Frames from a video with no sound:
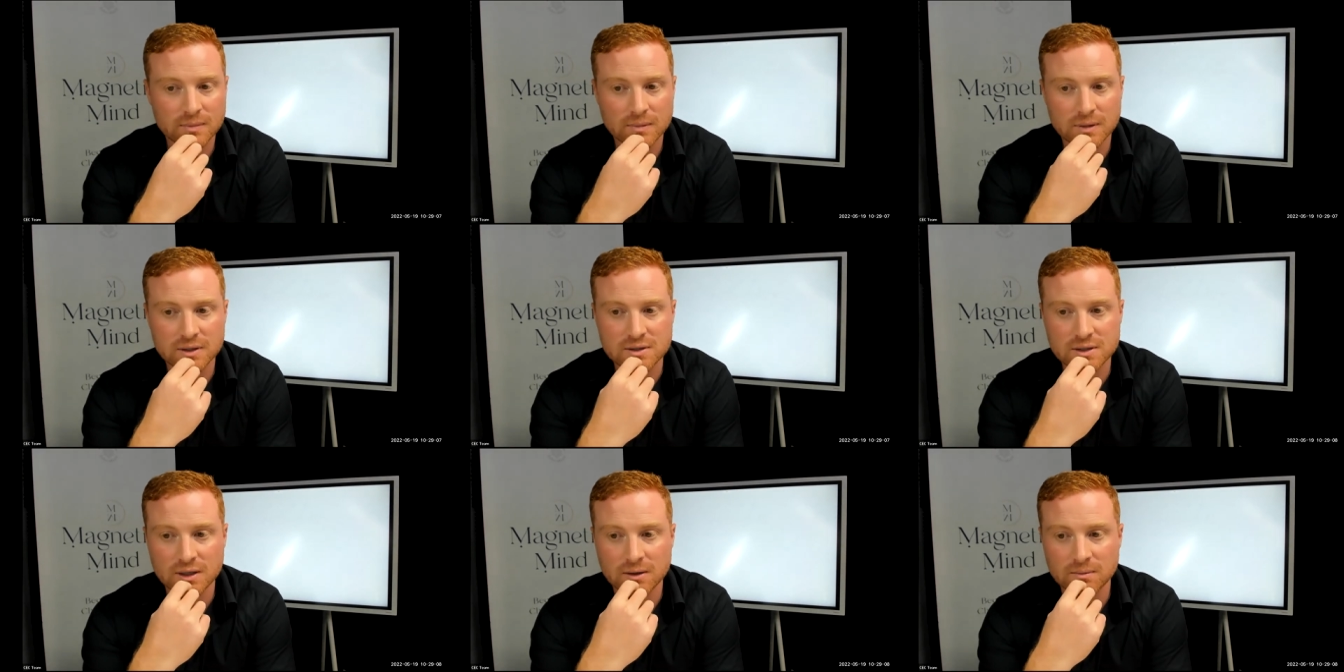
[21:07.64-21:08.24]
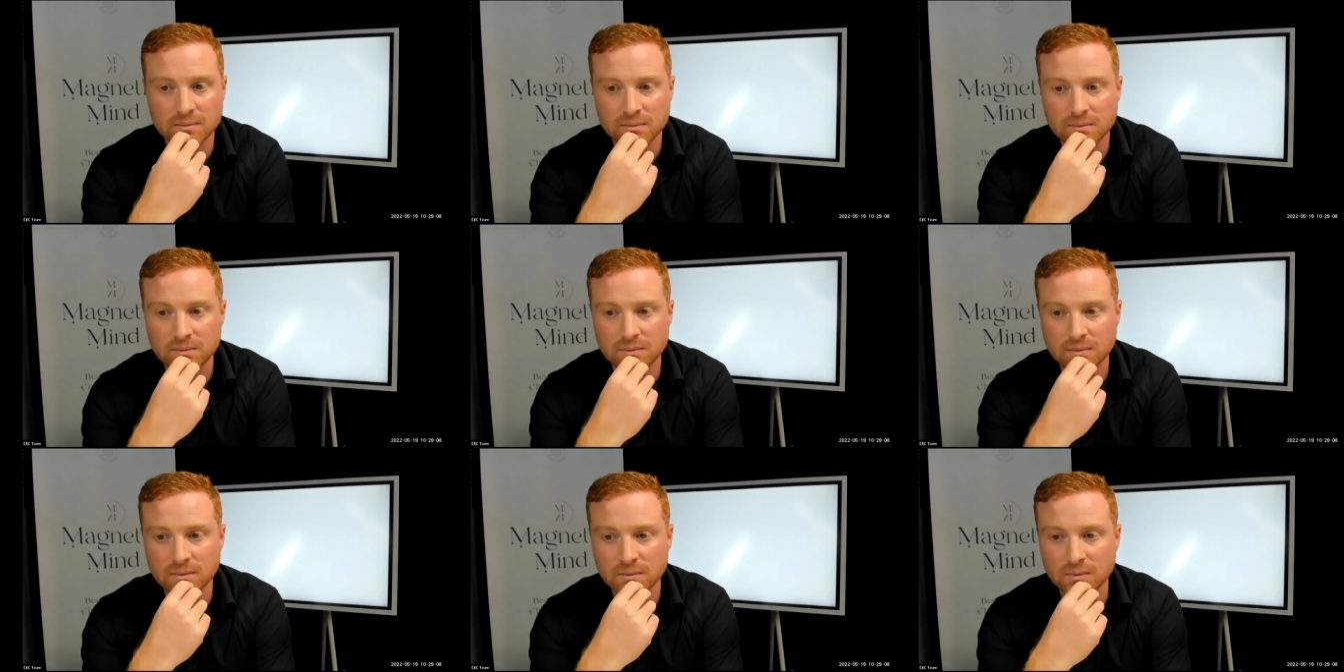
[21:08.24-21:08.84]
You see?
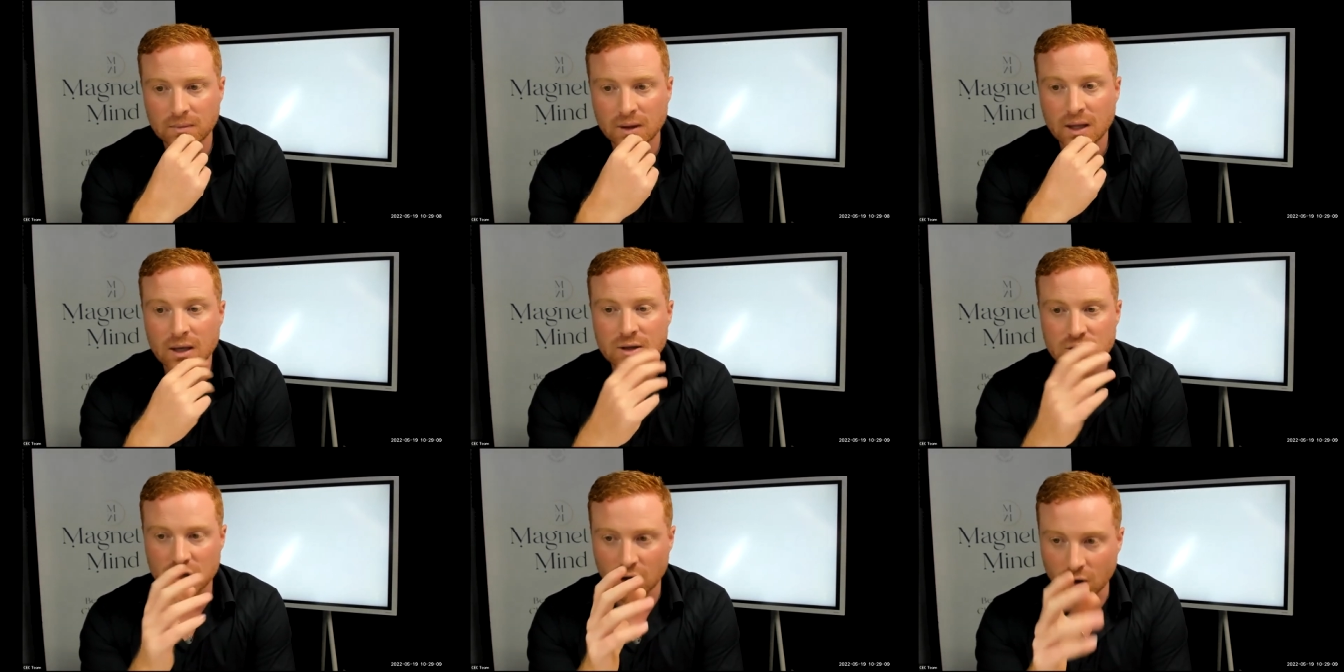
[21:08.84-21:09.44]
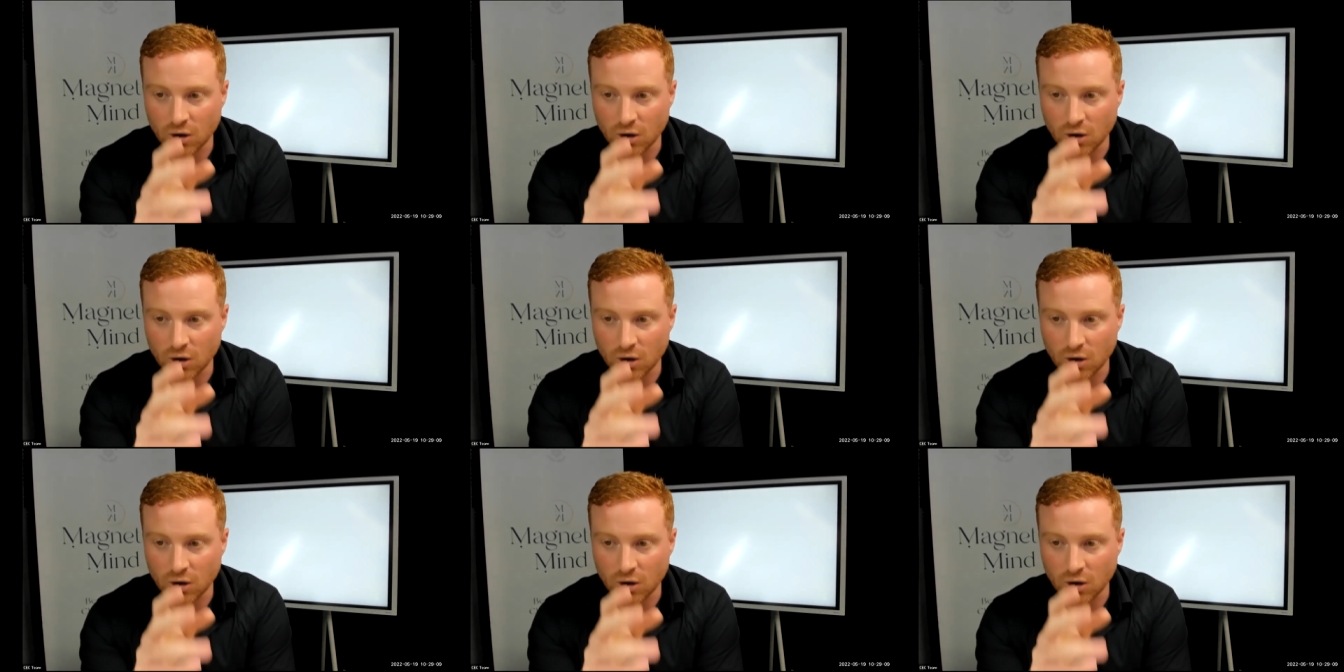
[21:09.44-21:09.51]
To